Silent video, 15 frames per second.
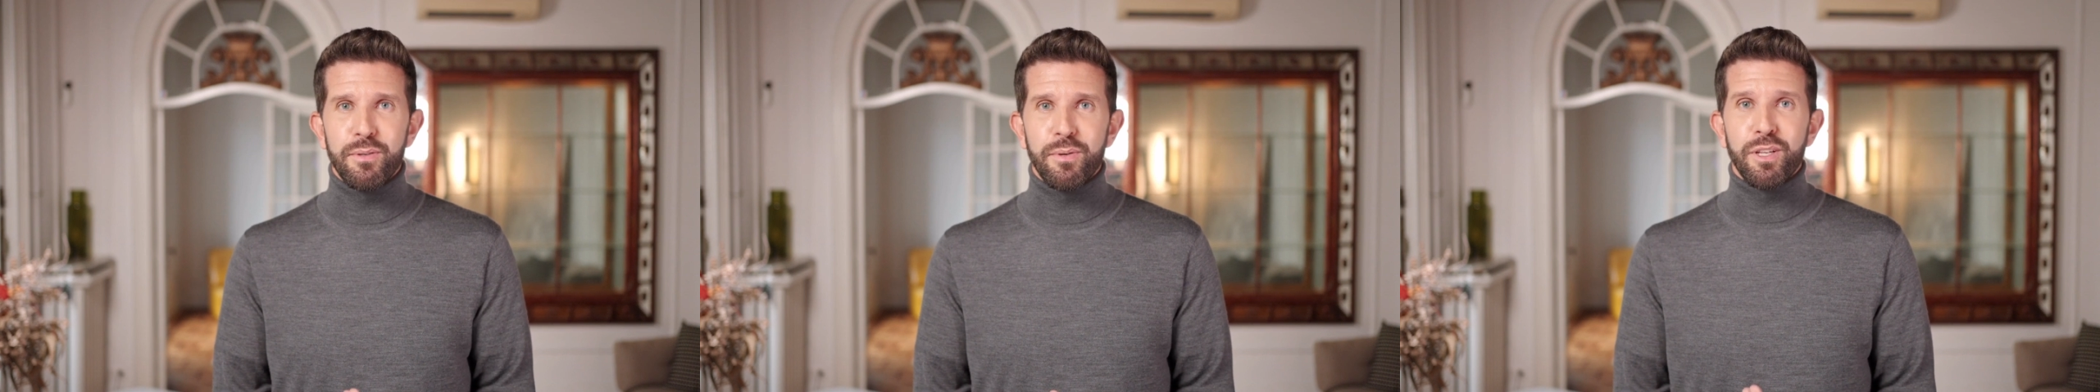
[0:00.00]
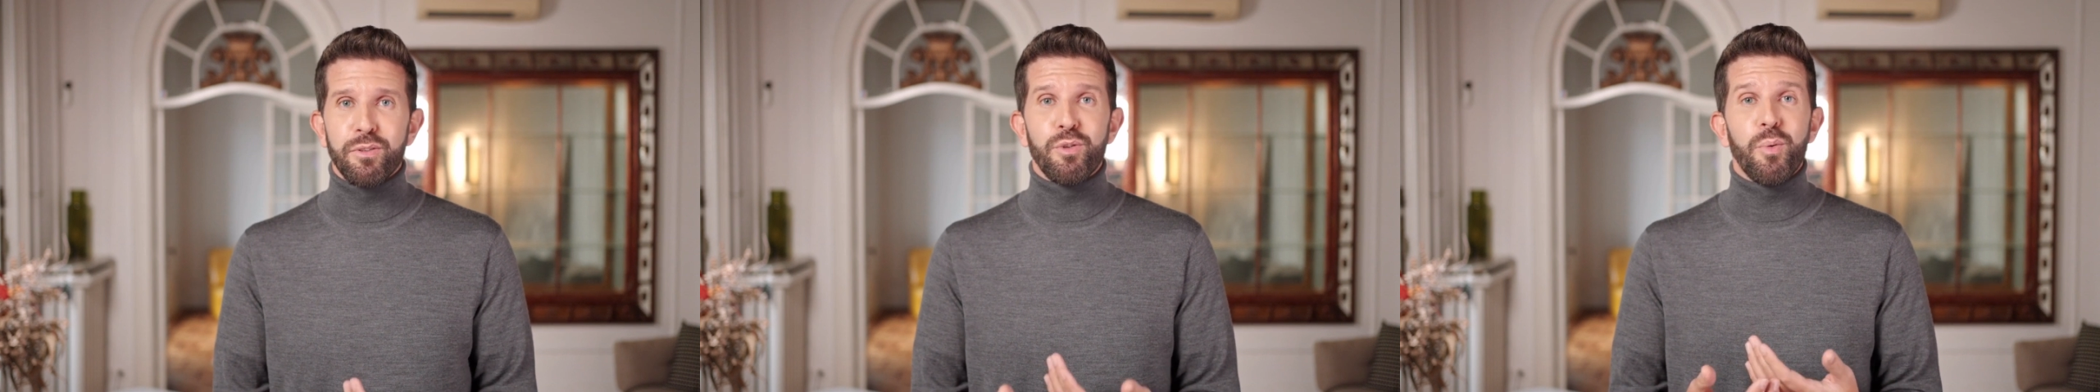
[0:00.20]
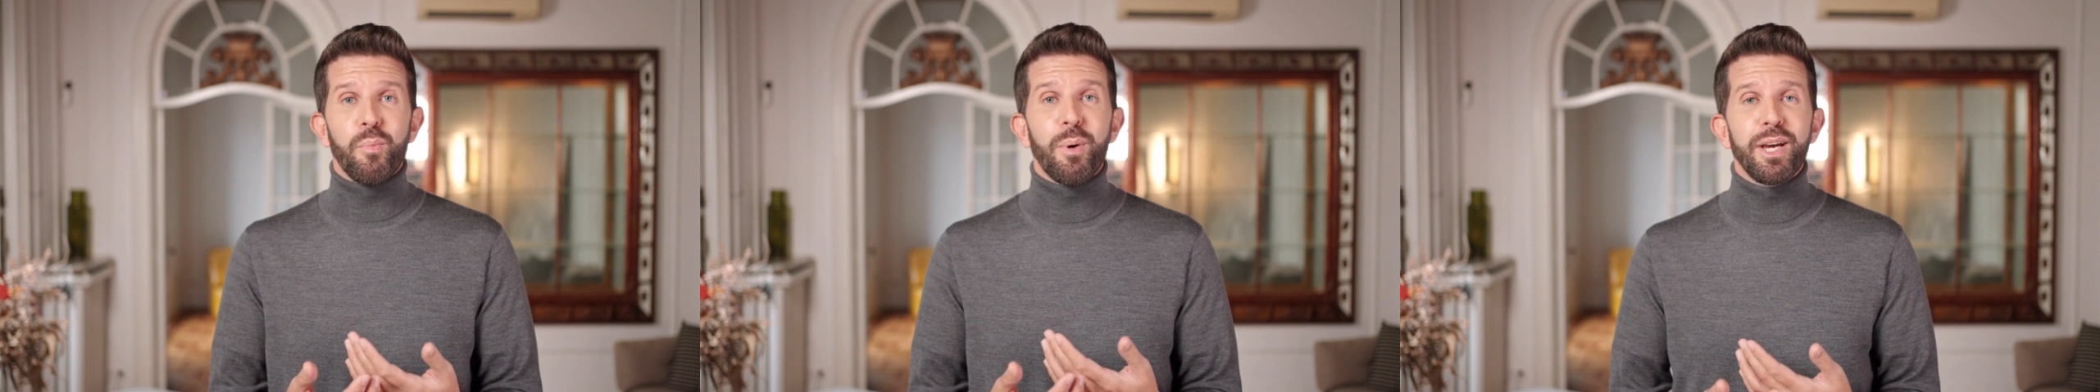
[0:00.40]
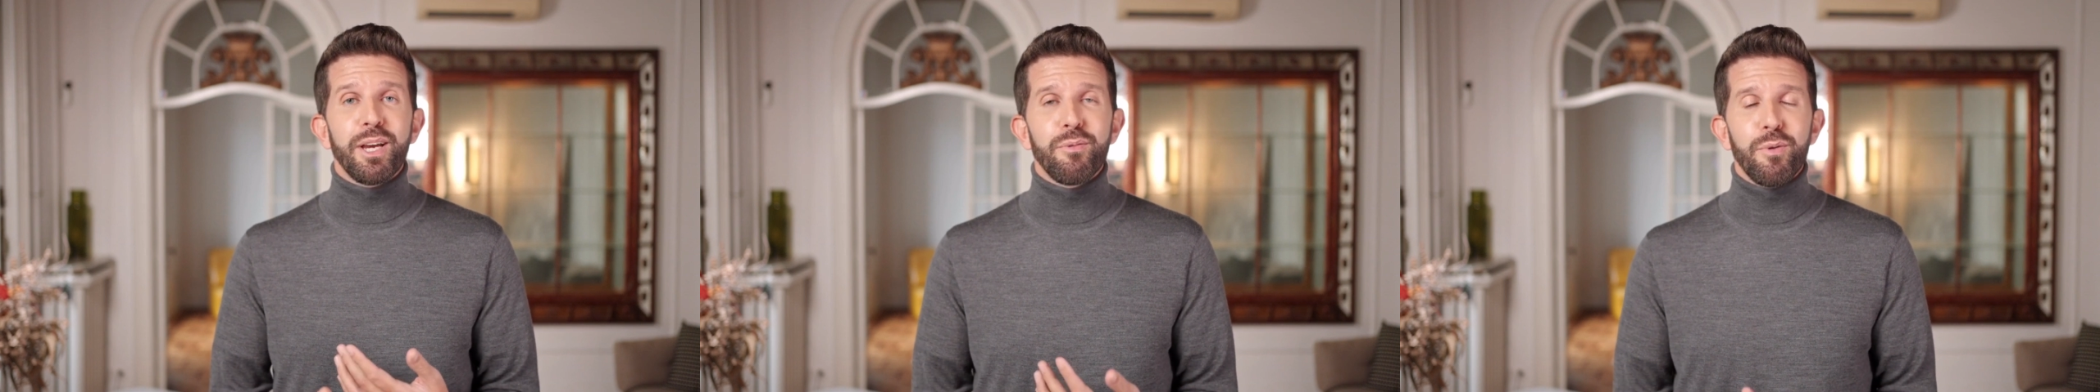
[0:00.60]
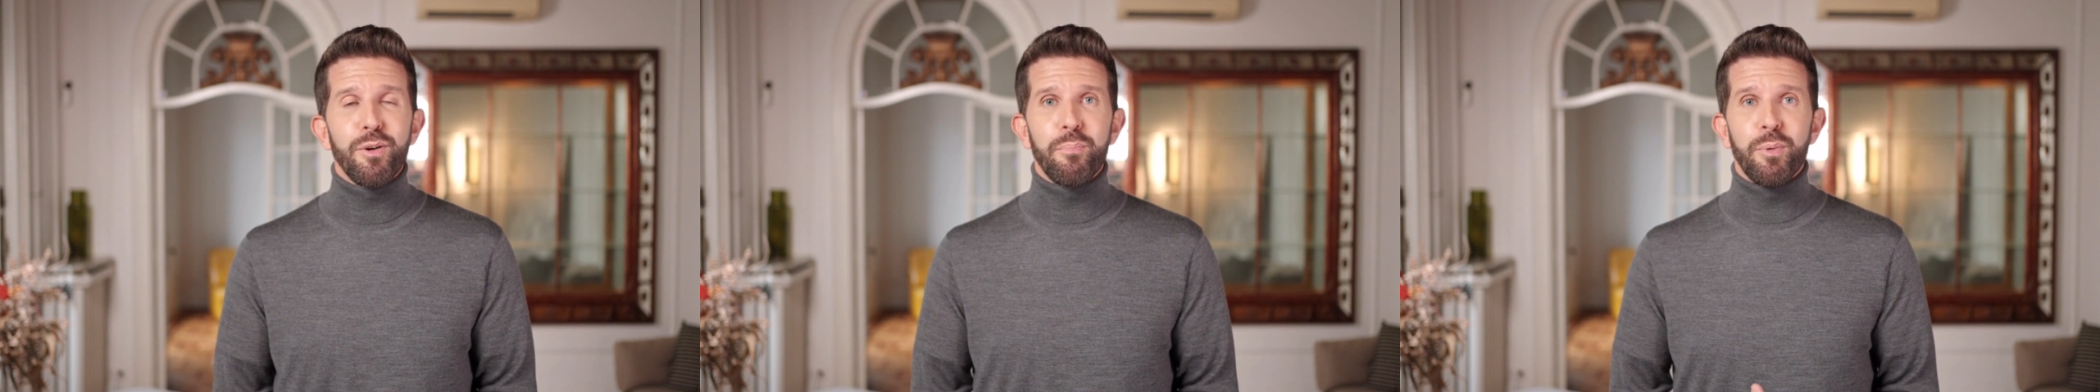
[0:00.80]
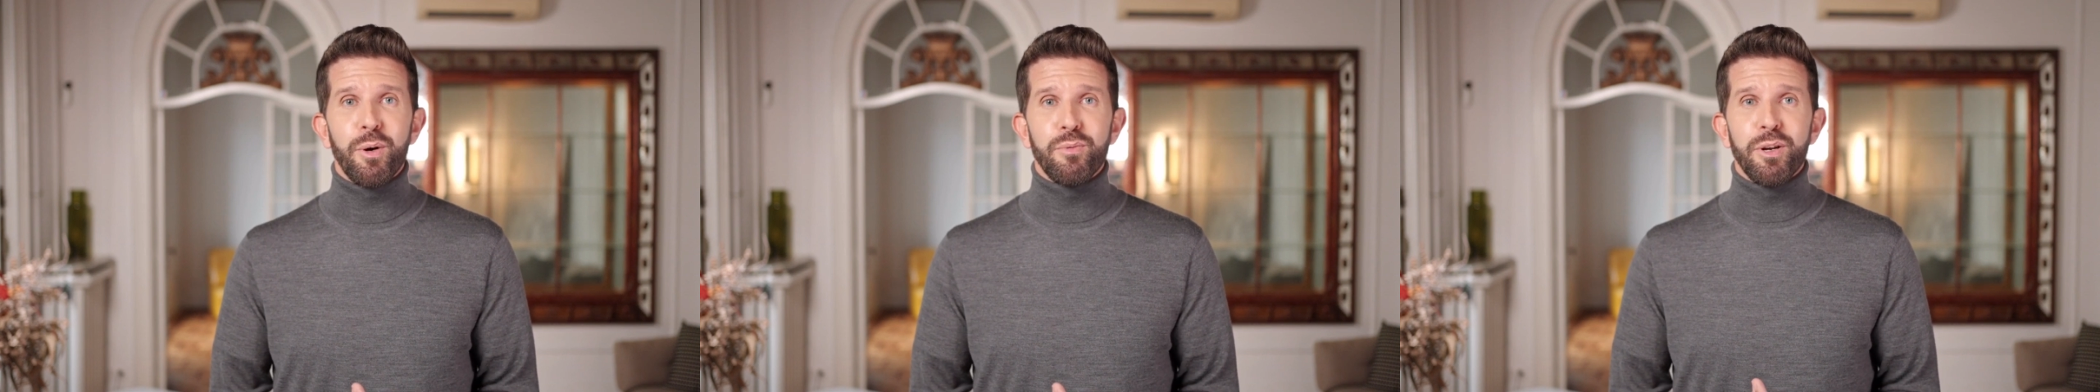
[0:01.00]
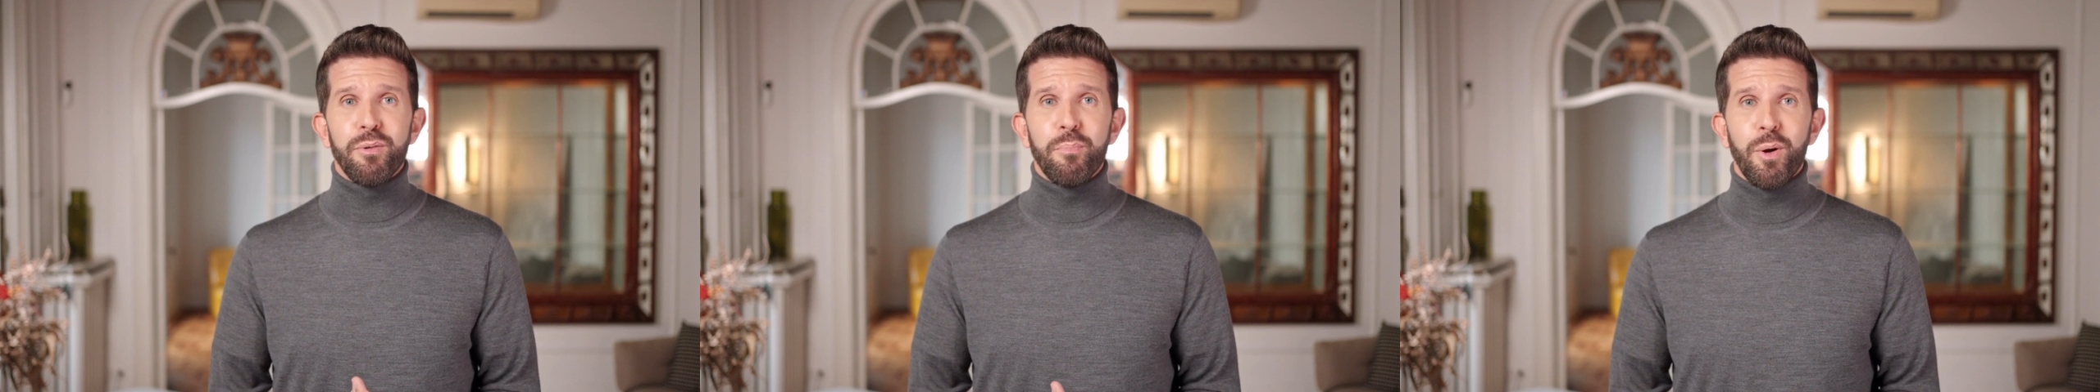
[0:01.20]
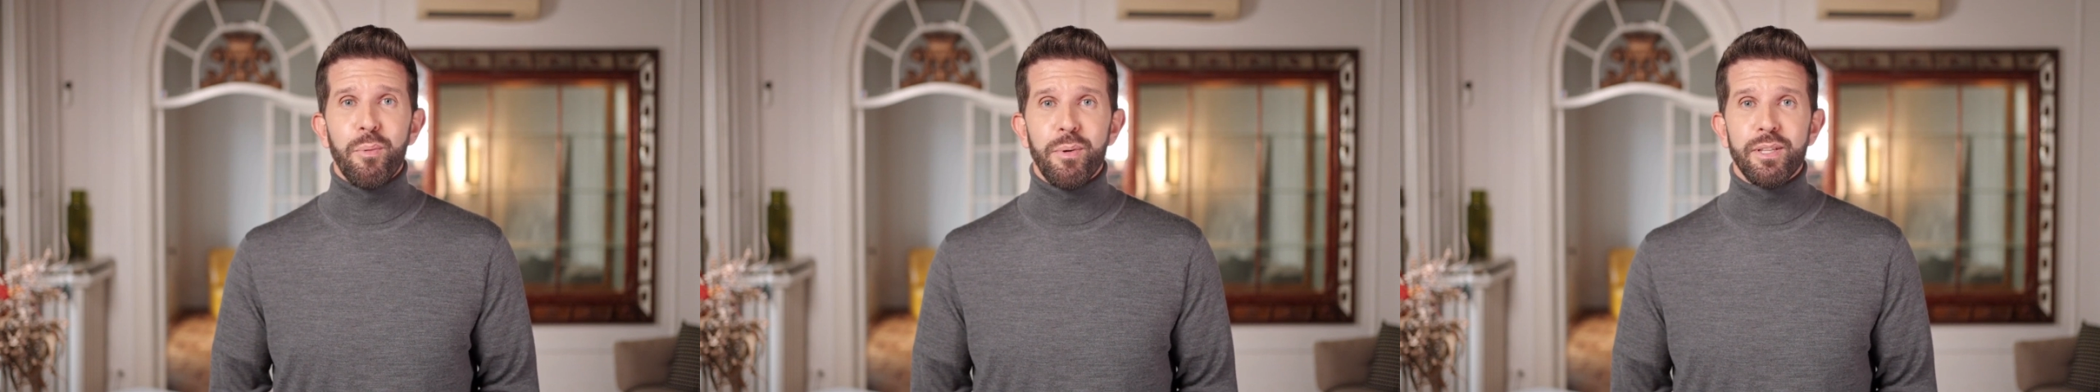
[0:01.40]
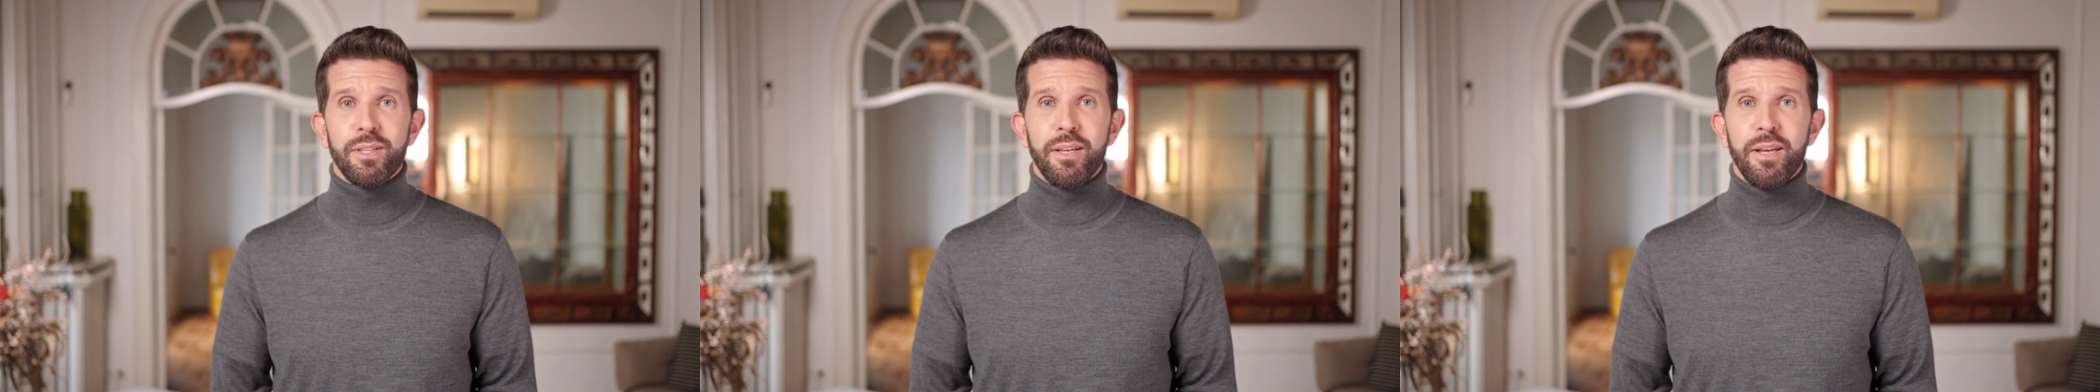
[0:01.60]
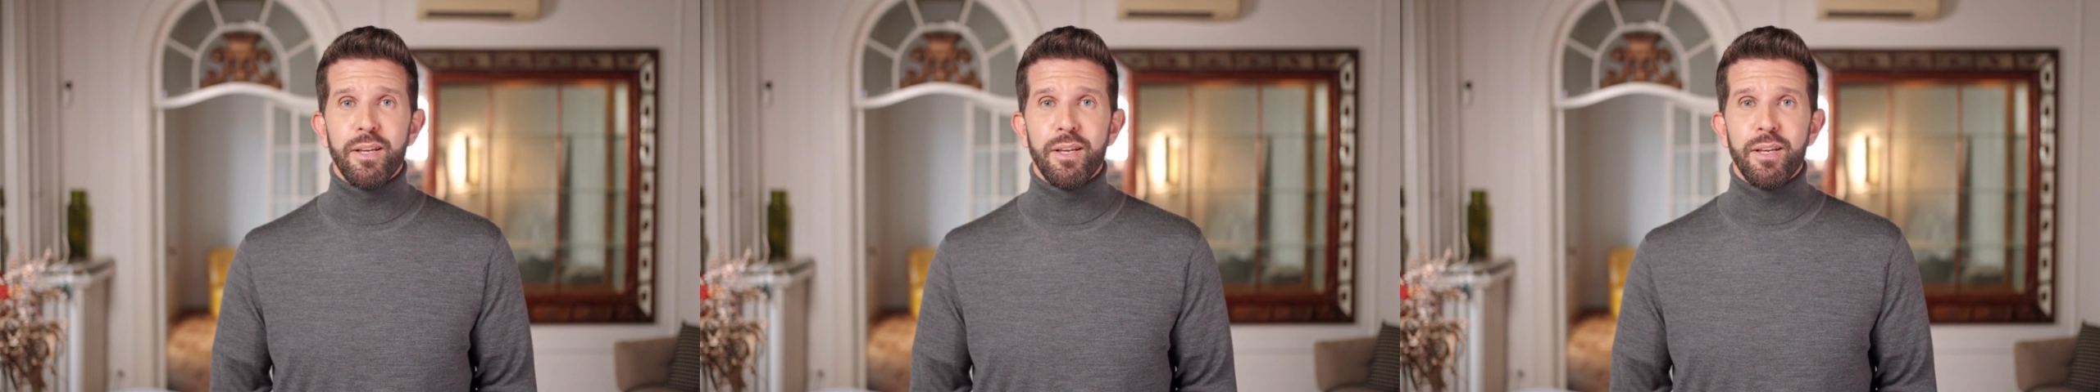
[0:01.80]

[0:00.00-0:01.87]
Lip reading: If you're waiting for the perfect moment,